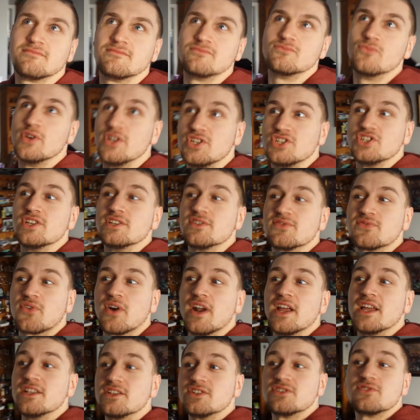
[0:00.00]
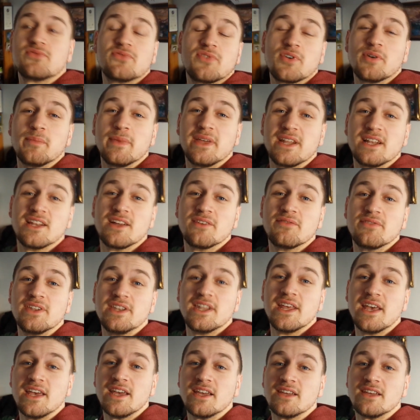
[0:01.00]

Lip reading: which is French for middle of the day.